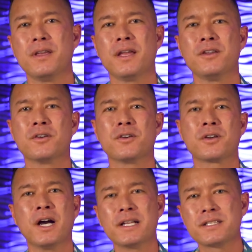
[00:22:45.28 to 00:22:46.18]
and you're
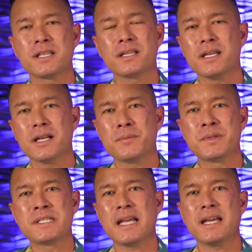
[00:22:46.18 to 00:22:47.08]
constantly
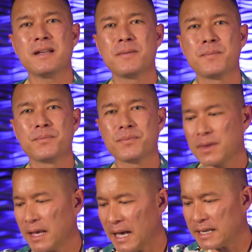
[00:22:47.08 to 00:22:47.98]
upset
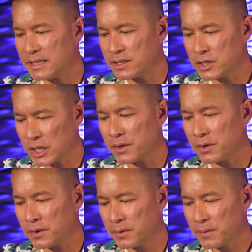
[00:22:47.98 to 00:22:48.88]
at each
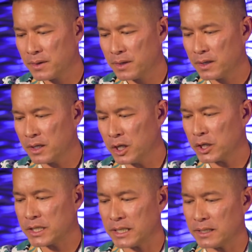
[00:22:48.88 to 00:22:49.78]
other,
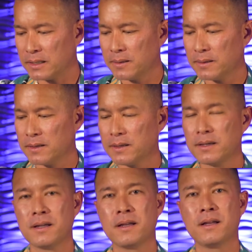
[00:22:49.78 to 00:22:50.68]
looking
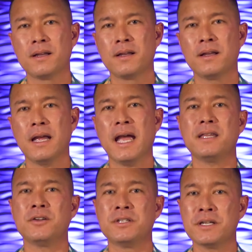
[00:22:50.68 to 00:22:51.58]

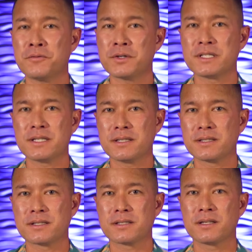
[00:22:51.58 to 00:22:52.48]
at your
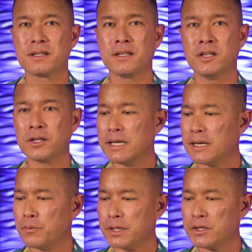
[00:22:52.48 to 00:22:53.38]
differences, looking
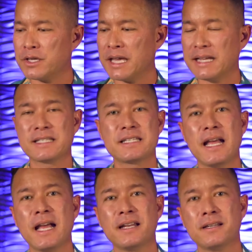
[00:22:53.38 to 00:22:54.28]
at what you can't
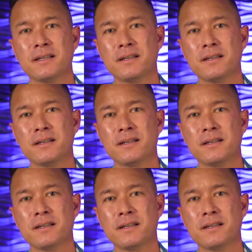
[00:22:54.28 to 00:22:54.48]
stand.